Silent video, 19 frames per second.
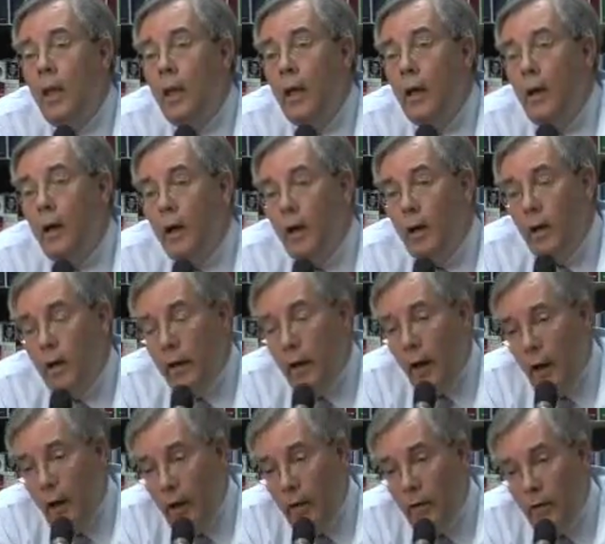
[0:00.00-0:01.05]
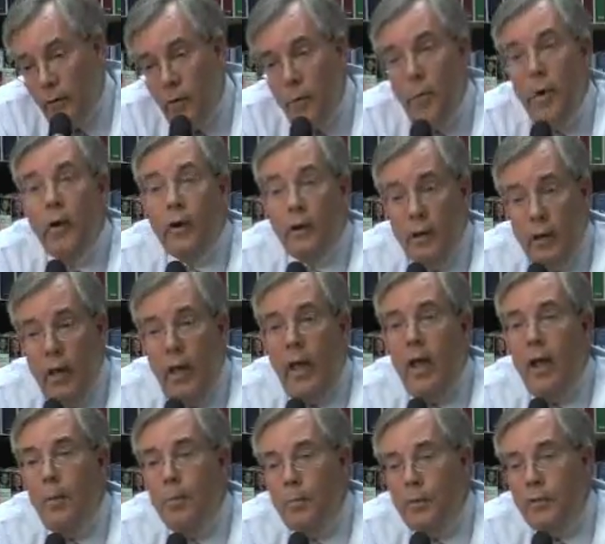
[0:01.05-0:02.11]
on the American
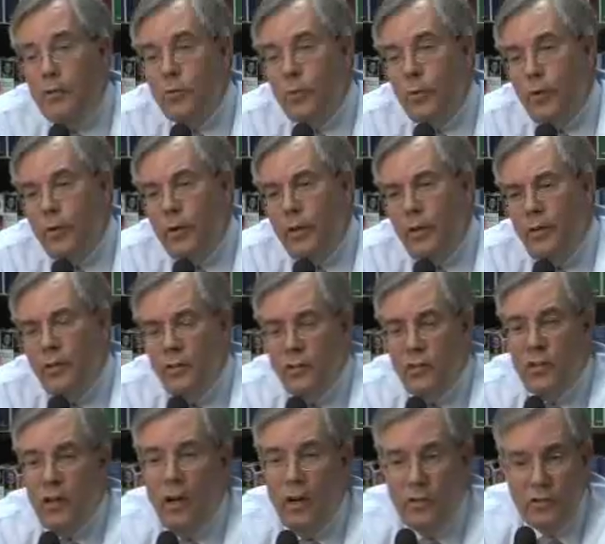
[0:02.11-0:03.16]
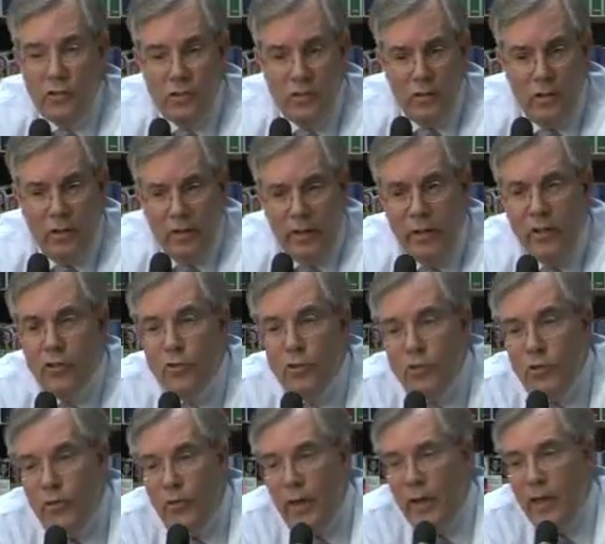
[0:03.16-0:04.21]
Campus, where he discussed
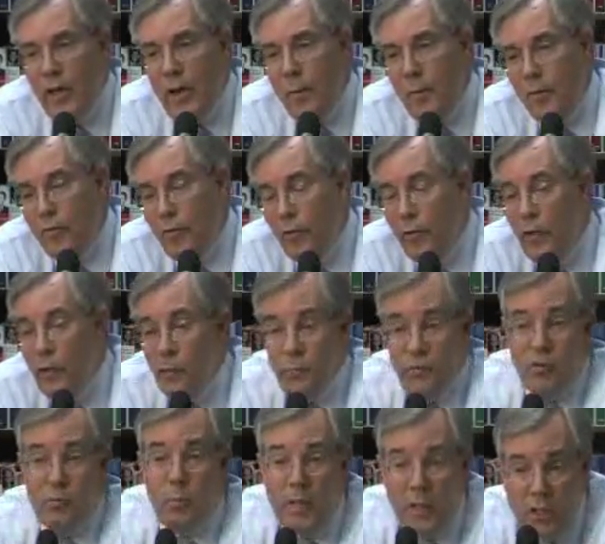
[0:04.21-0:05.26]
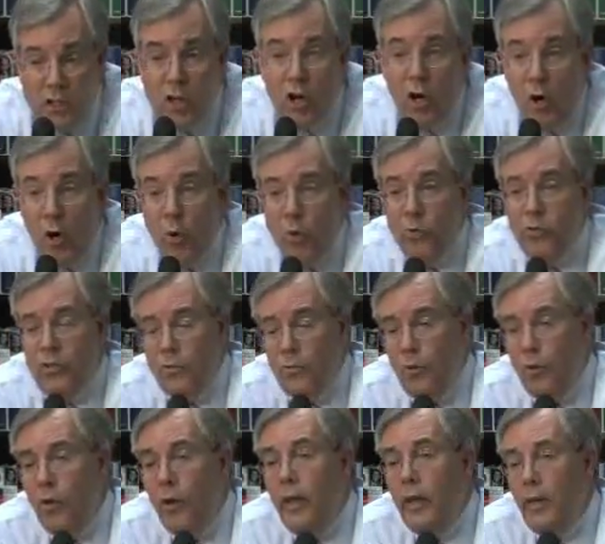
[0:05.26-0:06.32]
issues of academic freedom, speech codes, and
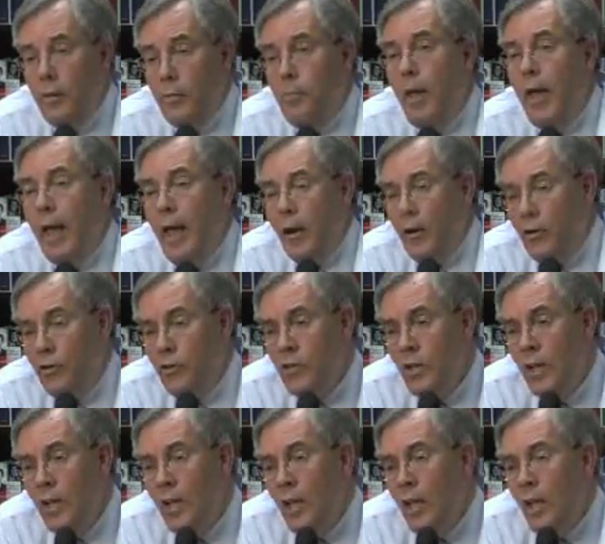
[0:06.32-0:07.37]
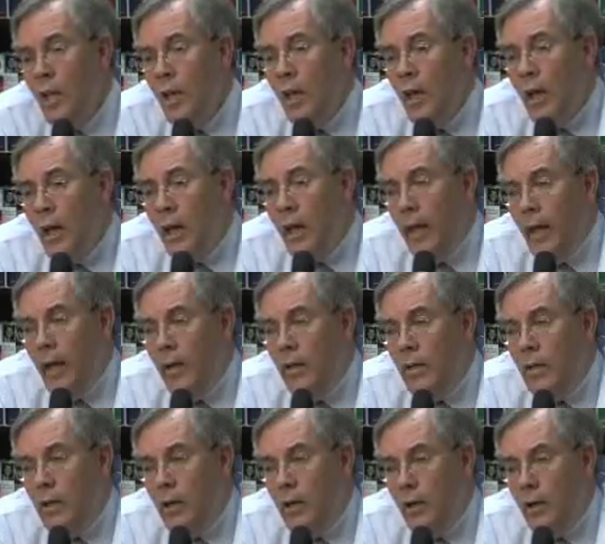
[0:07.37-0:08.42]
related matters.
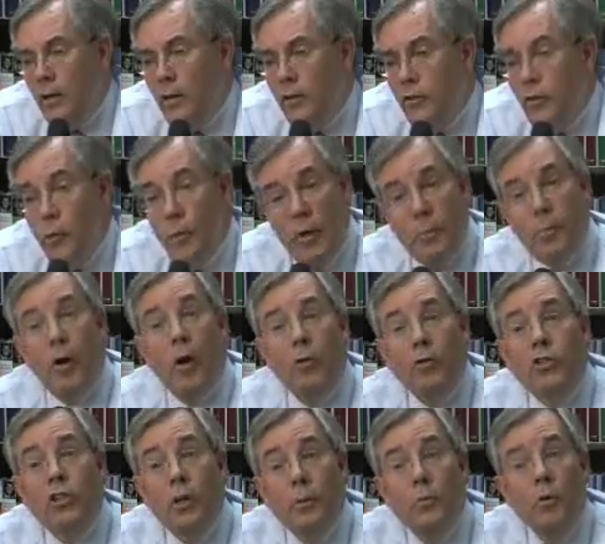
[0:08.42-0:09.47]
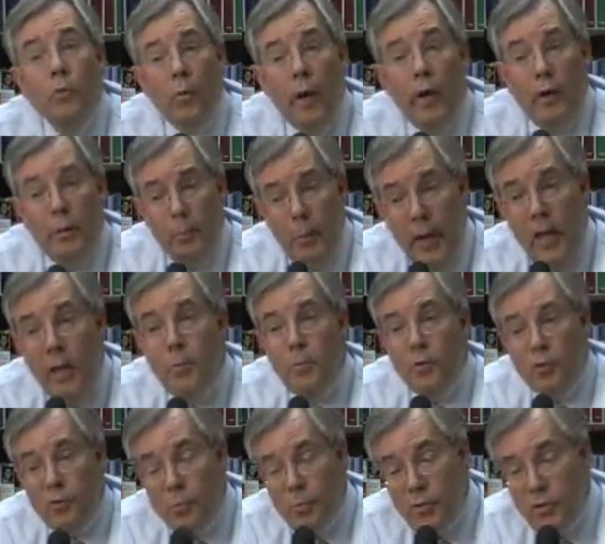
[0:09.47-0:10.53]
And so we approached him to write a
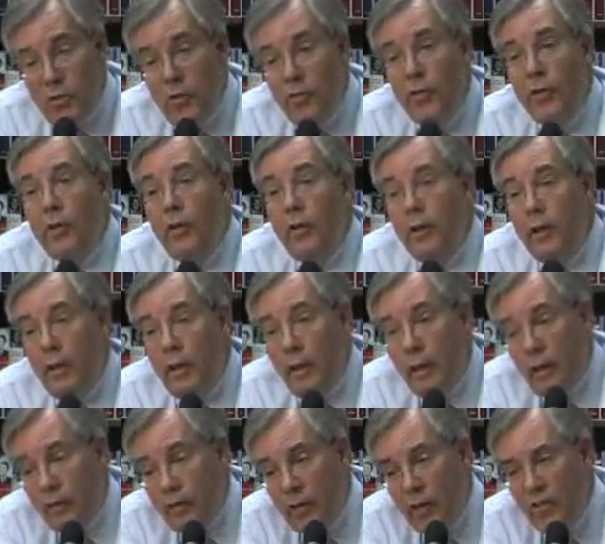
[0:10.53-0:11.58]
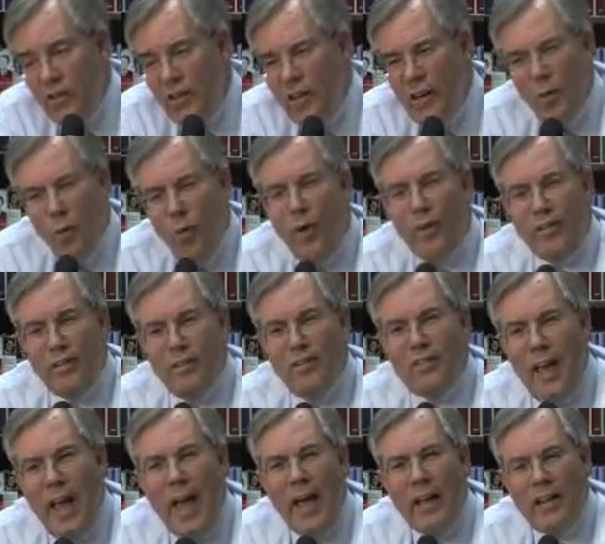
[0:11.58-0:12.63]
paper specifically investigating what does
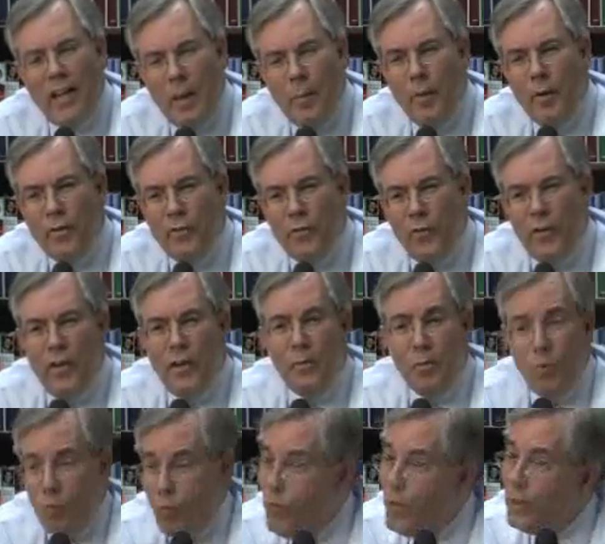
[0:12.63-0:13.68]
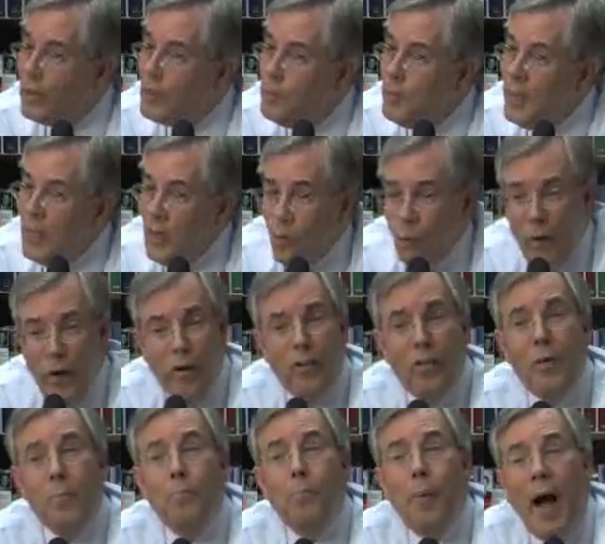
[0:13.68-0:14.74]
academic freedom really mean? Where are
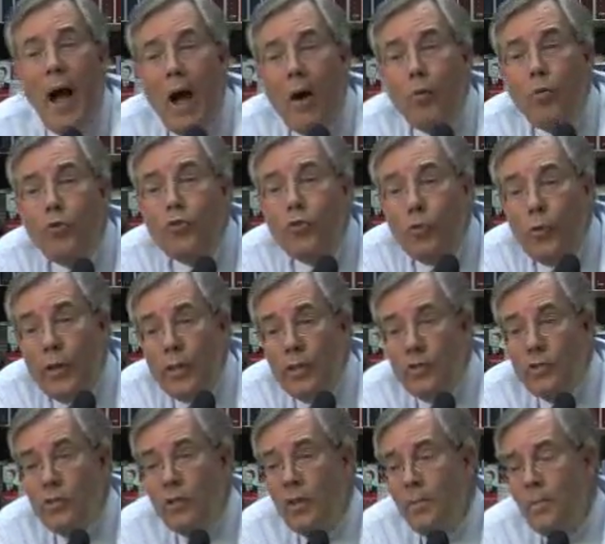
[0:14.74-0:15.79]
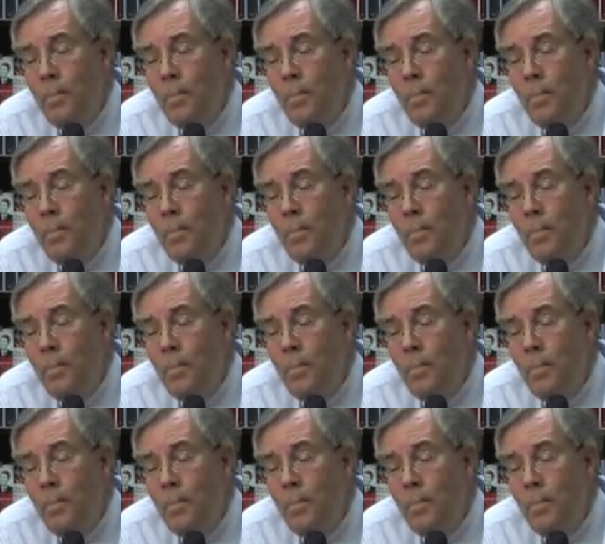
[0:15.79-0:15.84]
the boundaries?